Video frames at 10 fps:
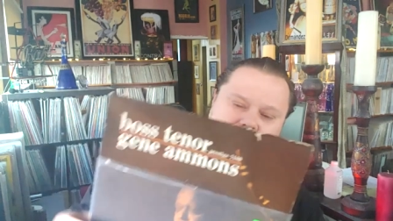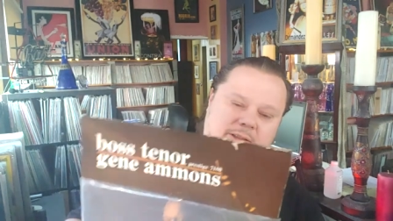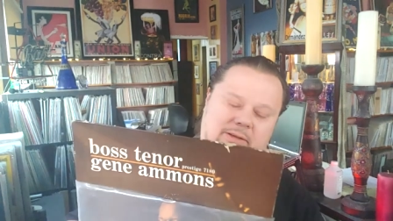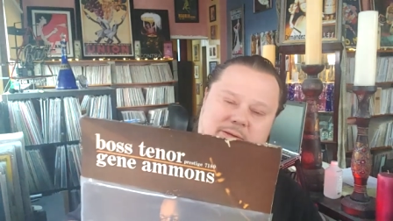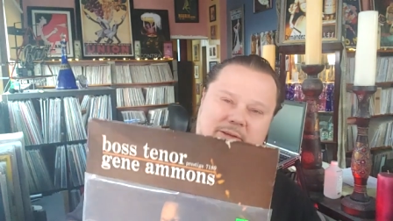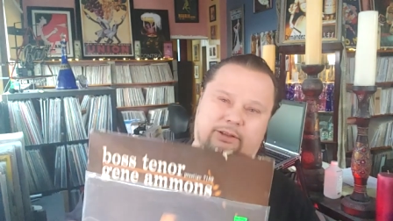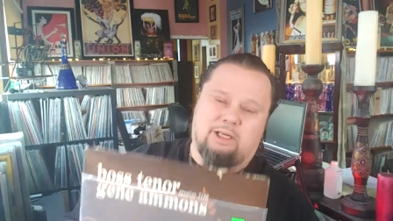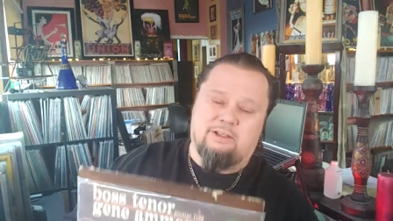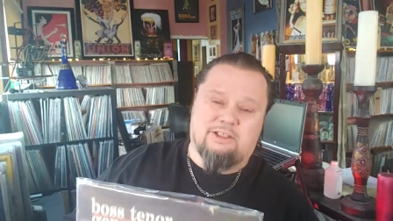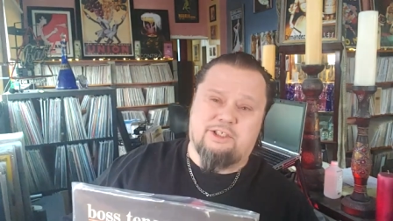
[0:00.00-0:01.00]
and
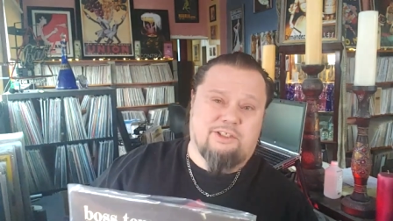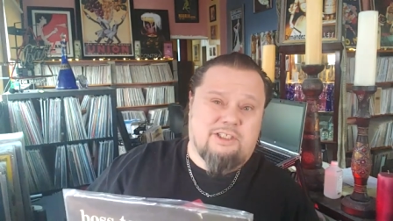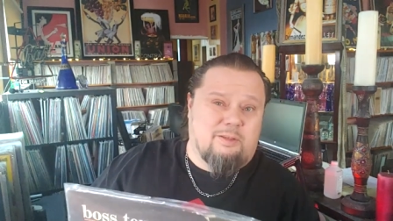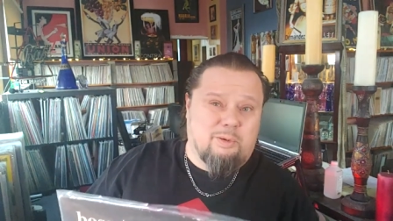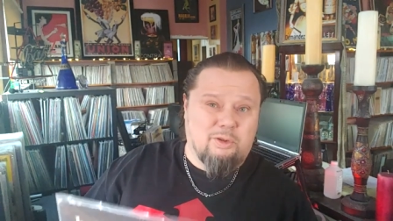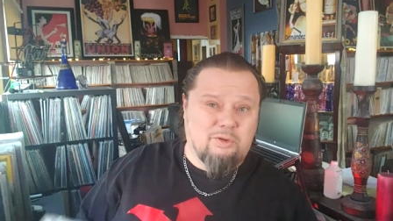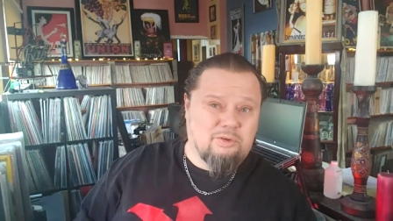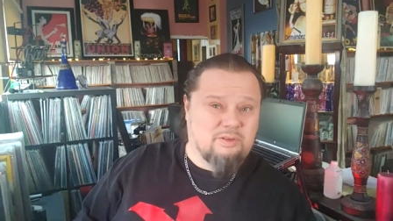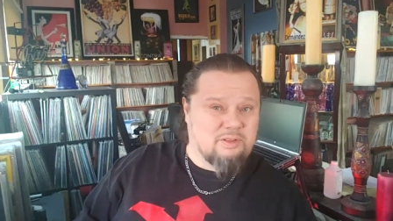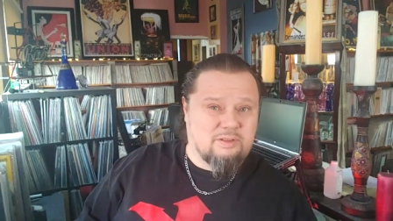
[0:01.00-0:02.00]
this is just the
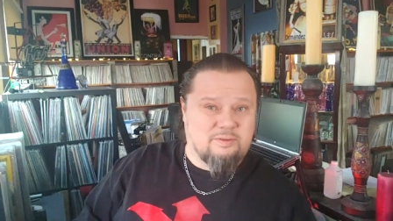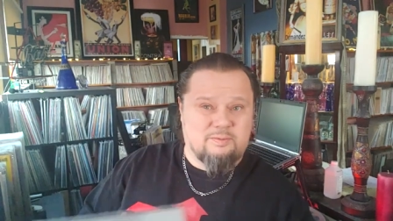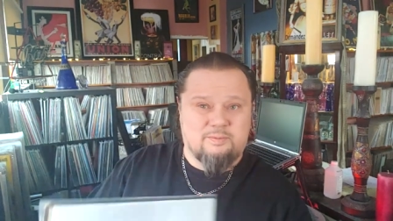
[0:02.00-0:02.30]
blues.